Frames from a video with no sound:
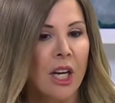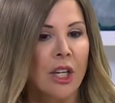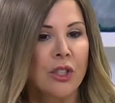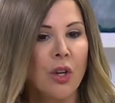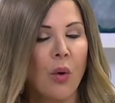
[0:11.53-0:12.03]

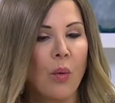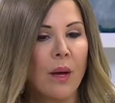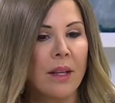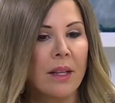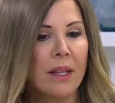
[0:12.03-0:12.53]
So,
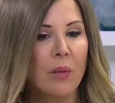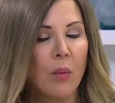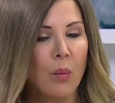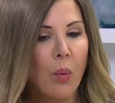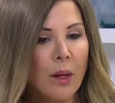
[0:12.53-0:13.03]

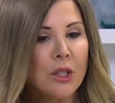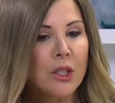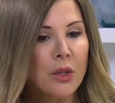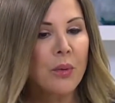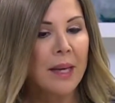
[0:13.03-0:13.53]

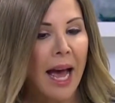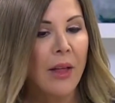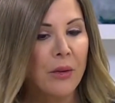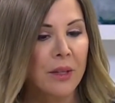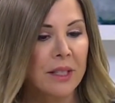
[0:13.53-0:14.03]
once you
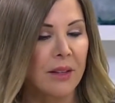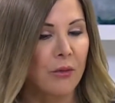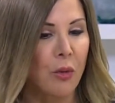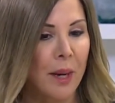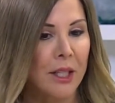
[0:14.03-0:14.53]
gather this
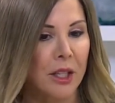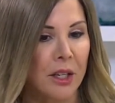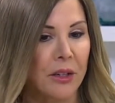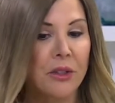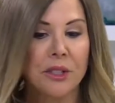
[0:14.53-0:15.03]
information
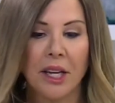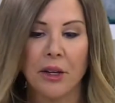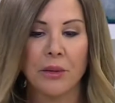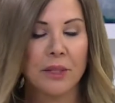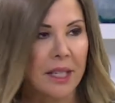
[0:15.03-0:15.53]
and you're saying
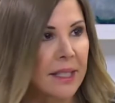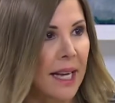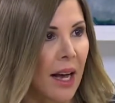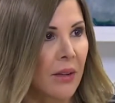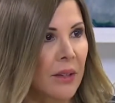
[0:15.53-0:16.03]
you sit
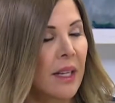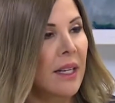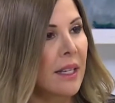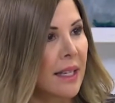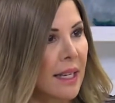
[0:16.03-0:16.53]
down,
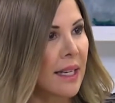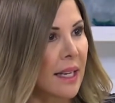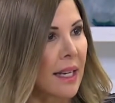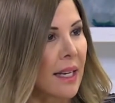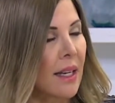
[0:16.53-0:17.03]
knee to
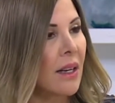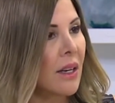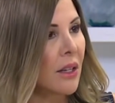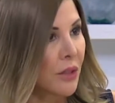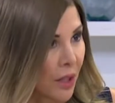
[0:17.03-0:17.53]
knee,
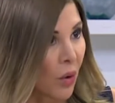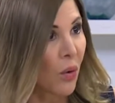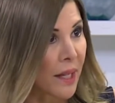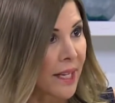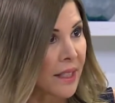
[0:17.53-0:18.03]
you said
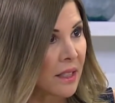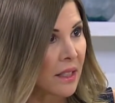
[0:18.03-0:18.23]
hold hands?